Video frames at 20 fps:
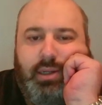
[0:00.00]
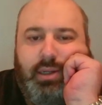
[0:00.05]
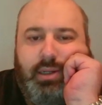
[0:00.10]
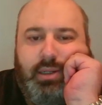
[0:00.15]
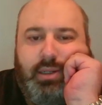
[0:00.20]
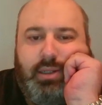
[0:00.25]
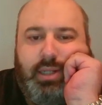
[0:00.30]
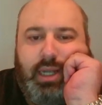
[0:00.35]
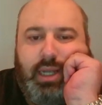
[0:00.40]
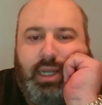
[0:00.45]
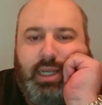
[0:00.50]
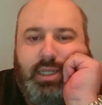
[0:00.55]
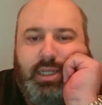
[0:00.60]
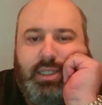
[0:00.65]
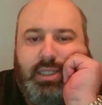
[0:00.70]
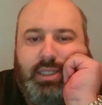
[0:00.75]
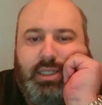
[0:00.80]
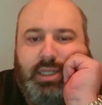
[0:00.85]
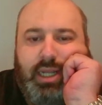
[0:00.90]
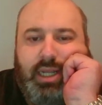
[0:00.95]

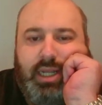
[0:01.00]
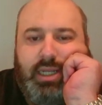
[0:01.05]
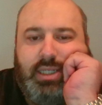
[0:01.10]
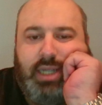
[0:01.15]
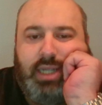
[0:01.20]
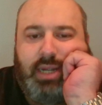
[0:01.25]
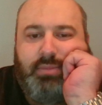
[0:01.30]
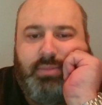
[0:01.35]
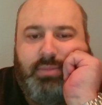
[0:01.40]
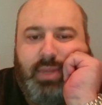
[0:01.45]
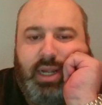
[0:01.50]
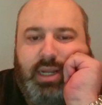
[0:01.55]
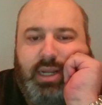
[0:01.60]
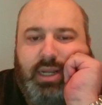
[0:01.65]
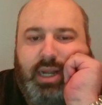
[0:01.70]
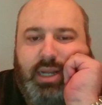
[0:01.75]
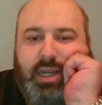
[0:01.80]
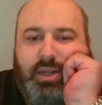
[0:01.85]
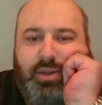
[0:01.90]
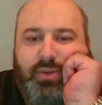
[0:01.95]
takes.
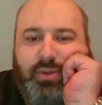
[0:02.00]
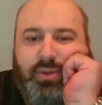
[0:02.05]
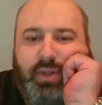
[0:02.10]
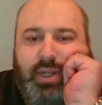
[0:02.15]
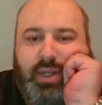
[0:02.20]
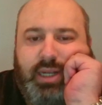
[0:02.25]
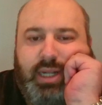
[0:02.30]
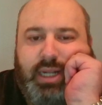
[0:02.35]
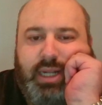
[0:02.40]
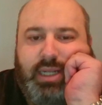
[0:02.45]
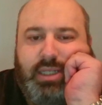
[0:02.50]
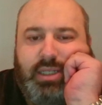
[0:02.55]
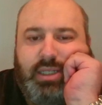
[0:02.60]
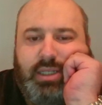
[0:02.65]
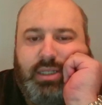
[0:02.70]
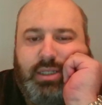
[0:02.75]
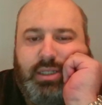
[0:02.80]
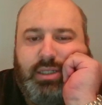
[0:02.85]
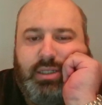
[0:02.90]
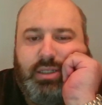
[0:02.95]
I don't think
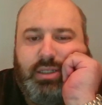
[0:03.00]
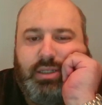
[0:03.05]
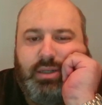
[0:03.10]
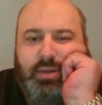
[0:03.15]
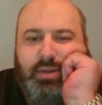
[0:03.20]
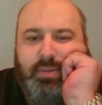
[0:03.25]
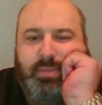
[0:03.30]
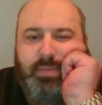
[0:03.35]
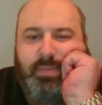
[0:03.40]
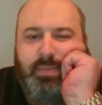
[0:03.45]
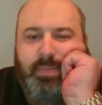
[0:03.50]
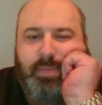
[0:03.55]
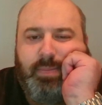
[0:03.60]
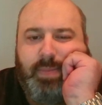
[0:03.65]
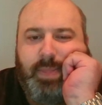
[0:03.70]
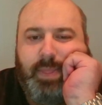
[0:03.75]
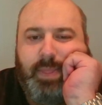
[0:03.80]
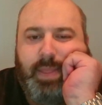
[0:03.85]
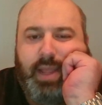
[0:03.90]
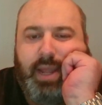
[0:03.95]
that's
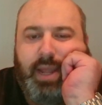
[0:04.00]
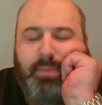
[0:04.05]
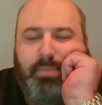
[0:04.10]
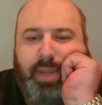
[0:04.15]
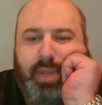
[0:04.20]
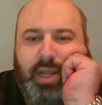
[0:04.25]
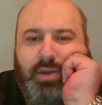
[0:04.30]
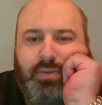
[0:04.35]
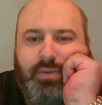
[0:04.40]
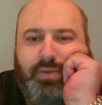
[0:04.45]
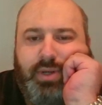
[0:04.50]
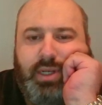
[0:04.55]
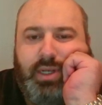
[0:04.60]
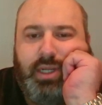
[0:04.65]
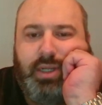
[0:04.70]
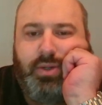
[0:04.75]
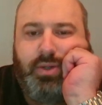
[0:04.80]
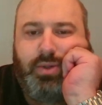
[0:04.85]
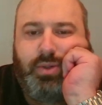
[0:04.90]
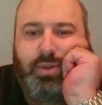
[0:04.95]
that big of a
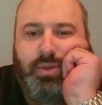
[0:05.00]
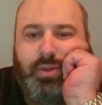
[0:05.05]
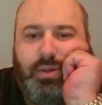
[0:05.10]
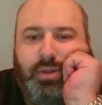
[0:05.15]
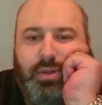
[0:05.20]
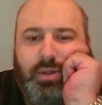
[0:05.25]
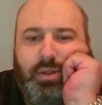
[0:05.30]
deal.